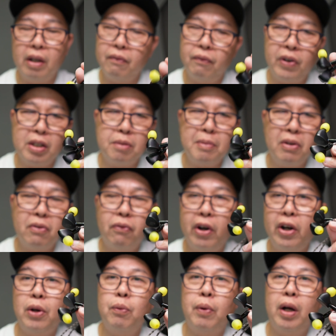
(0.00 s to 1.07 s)
Fits me
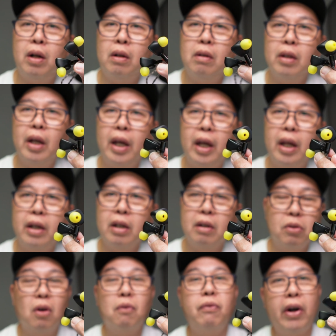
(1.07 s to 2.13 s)
very well, and
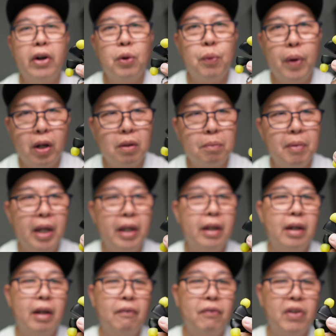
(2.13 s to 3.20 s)
not very well,
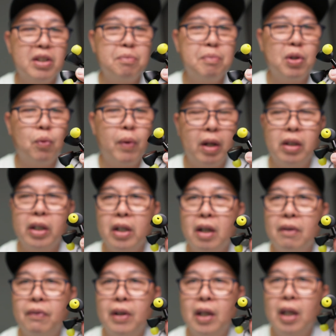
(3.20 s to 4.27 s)
but fits me well
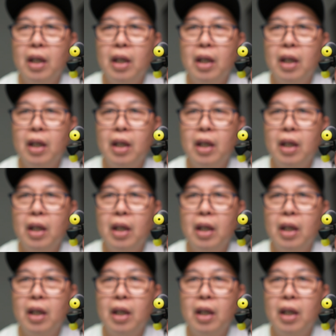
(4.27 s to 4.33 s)
enough